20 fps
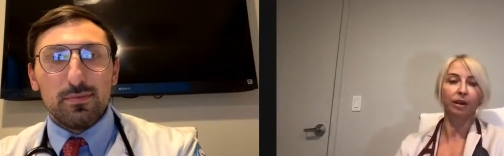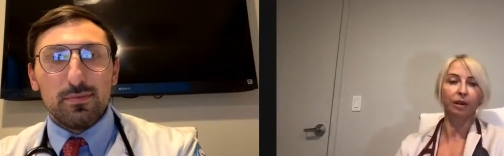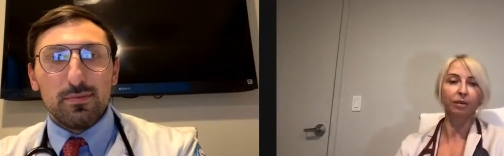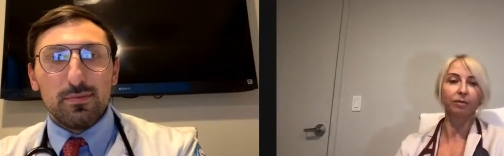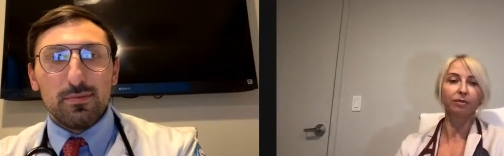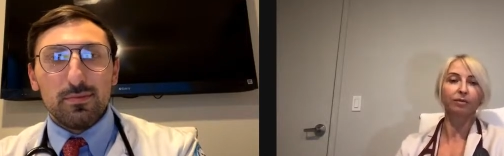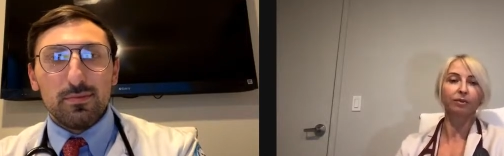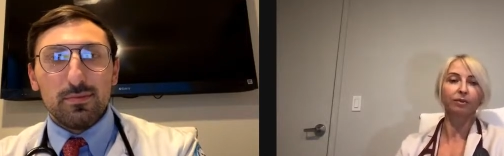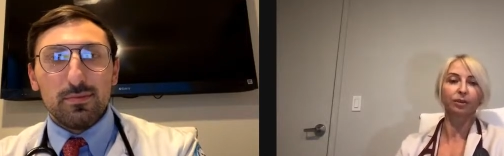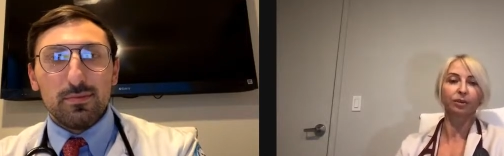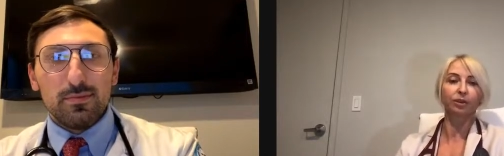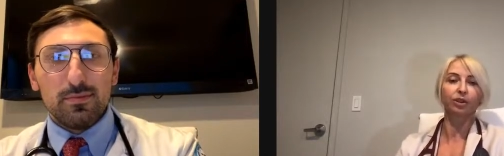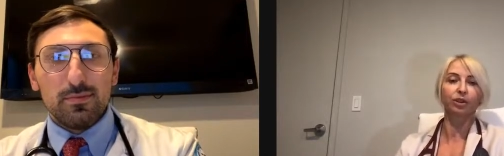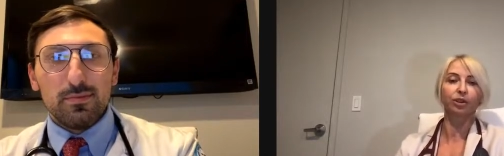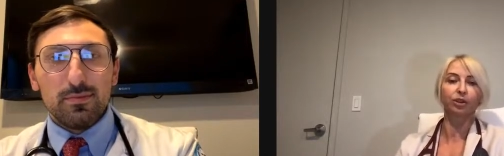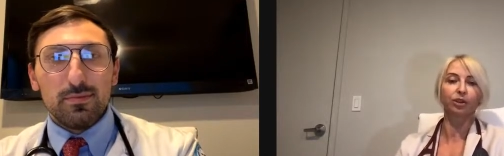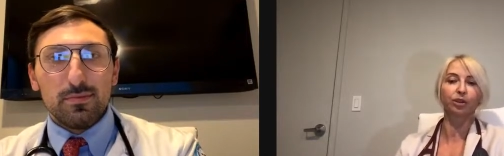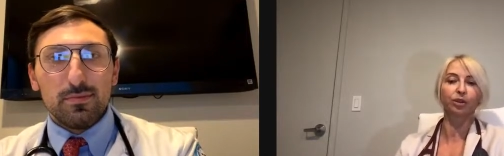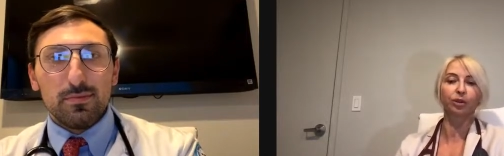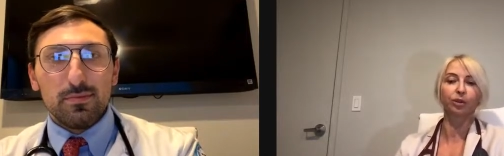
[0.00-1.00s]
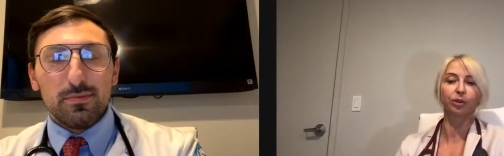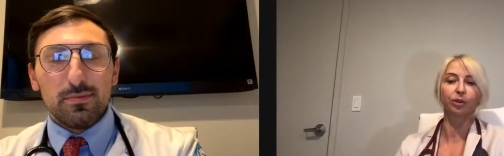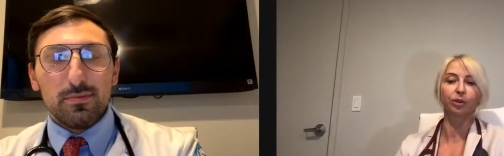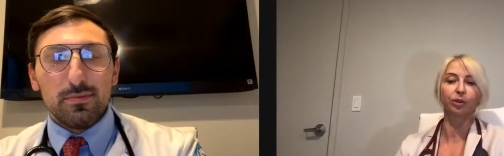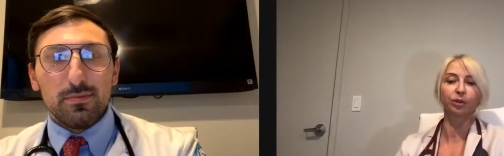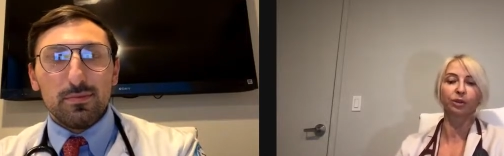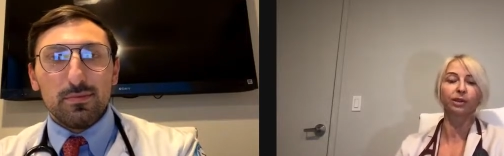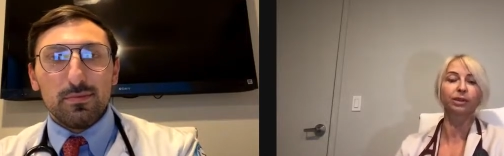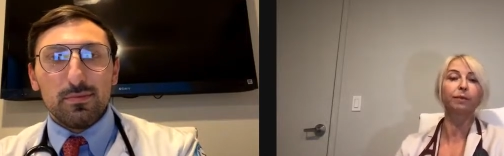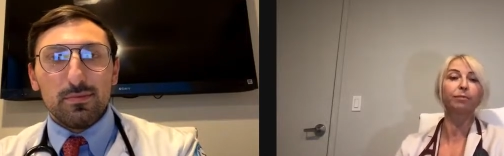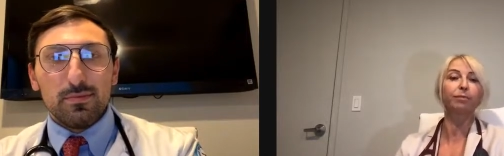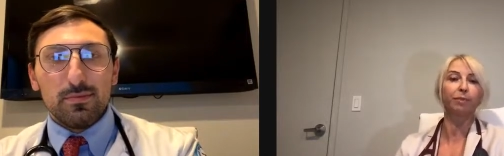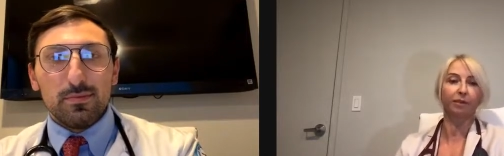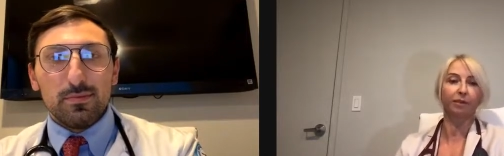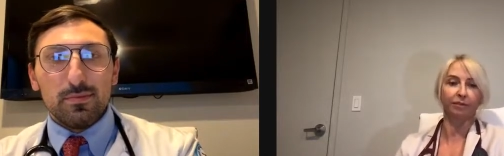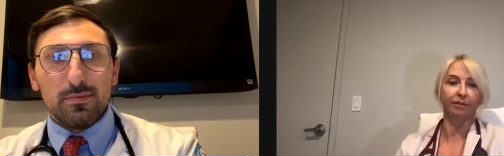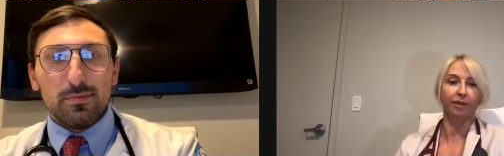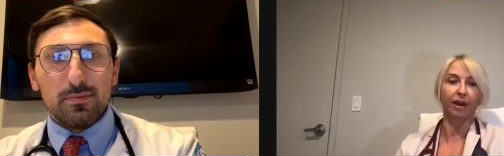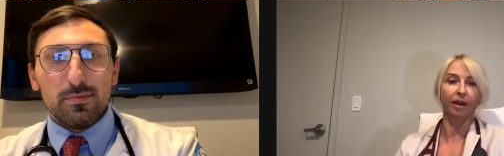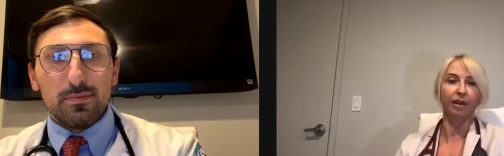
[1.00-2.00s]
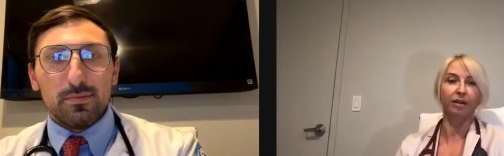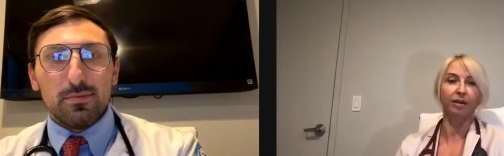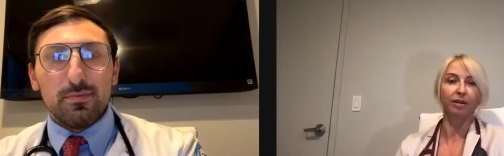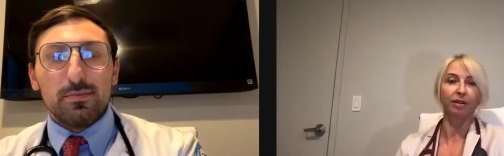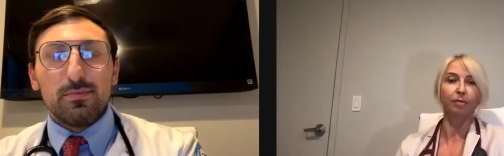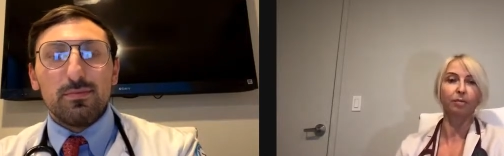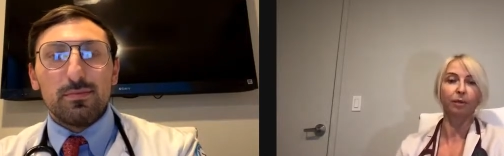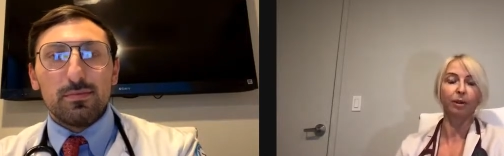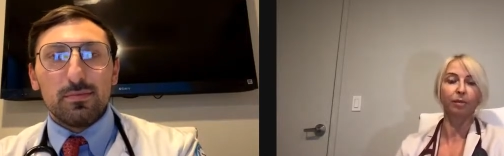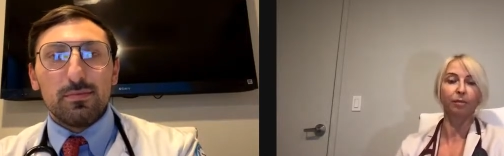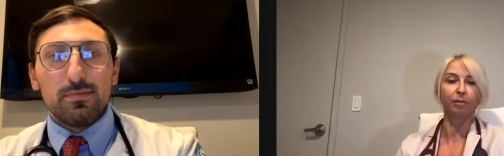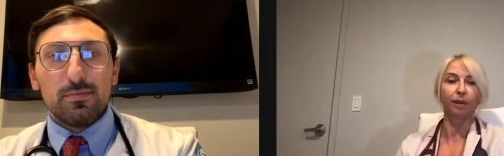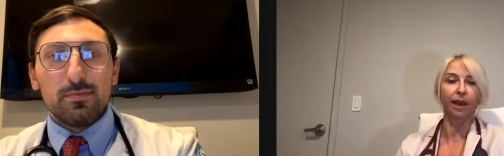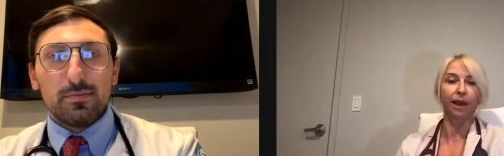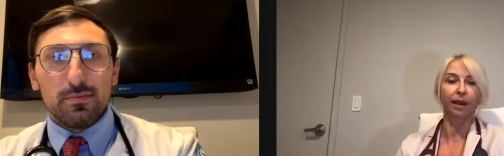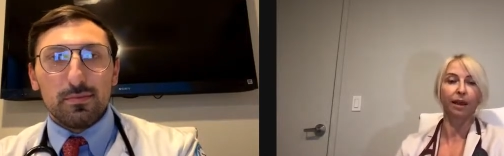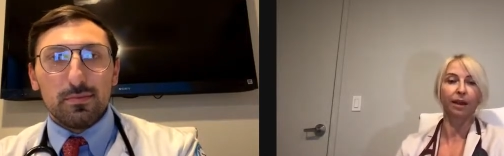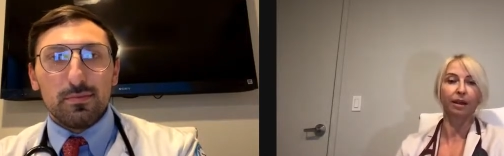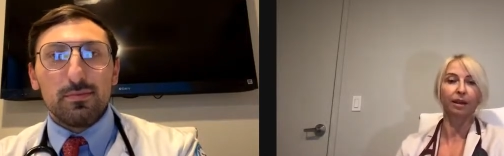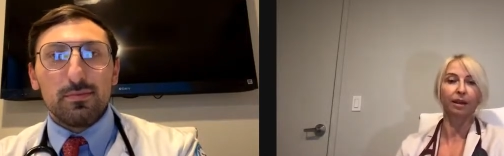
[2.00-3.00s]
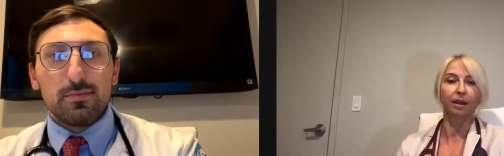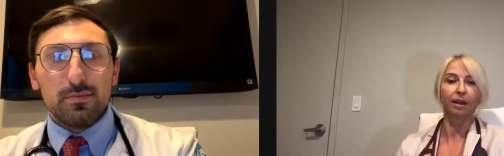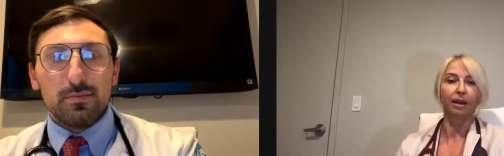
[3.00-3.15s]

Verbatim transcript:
Speaker 1: helpful to simplify your meal planning